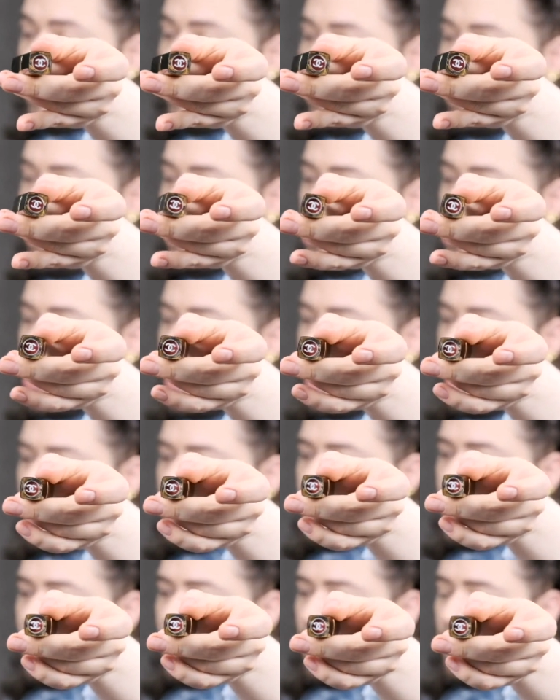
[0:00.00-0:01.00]
You can check
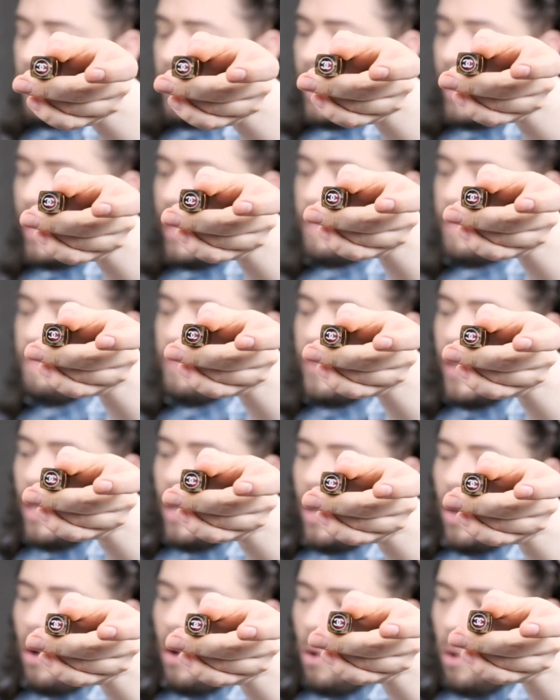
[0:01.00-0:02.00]
out some of the
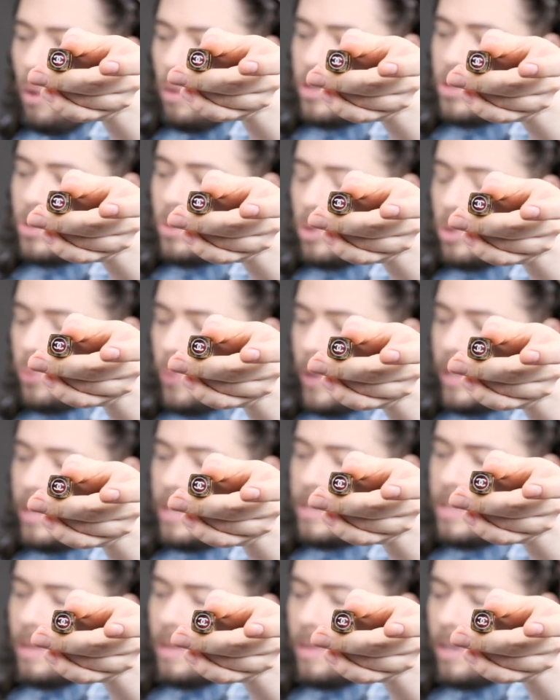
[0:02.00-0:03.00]
old school
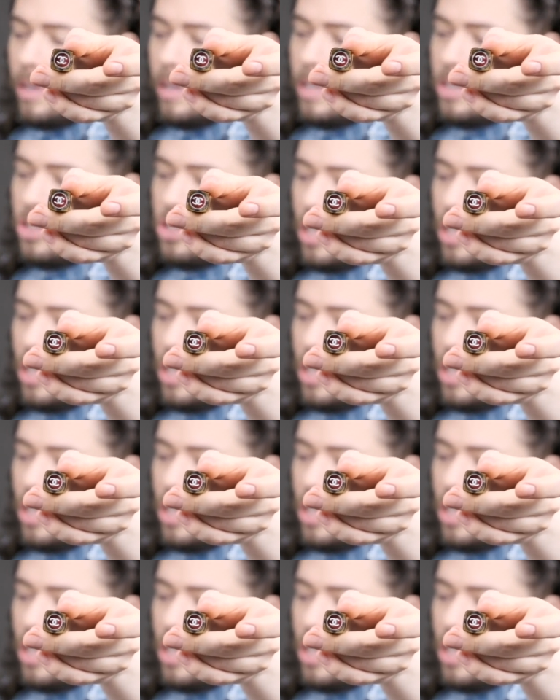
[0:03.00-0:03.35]
20s and 30s